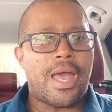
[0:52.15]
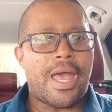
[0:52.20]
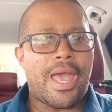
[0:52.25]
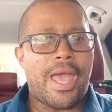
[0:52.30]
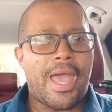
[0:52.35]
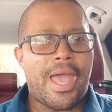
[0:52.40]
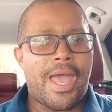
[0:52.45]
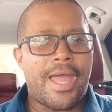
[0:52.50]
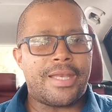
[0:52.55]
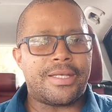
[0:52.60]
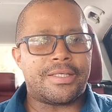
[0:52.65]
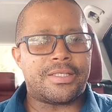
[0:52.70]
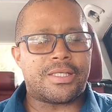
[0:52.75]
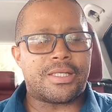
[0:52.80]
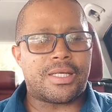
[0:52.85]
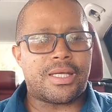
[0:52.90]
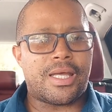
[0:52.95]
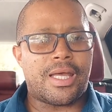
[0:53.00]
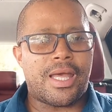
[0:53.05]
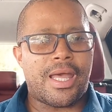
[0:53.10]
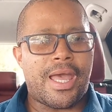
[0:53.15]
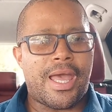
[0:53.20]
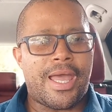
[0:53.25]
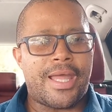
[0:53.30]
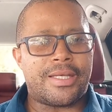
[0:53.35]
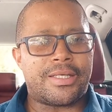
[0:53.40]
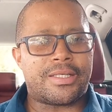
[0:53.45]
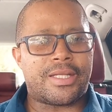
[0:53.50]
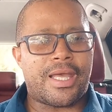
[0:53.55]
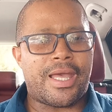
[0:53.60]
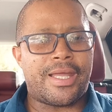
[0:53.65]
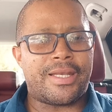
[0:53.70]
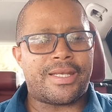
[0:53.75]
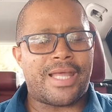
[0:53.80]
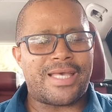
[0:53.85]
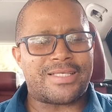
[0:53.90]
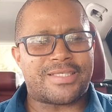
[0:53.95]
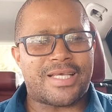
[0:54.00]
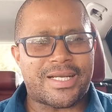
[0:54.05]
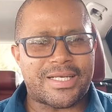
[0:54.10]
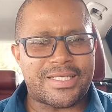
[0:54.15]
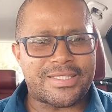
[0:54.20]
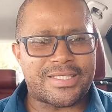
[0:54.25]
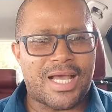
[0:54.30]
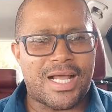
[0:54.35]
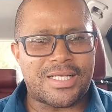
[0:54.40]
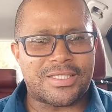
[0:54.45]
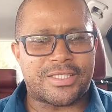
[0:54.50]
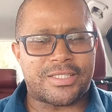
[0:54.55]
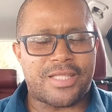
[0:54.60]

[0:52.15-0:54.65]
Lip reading: And as a result,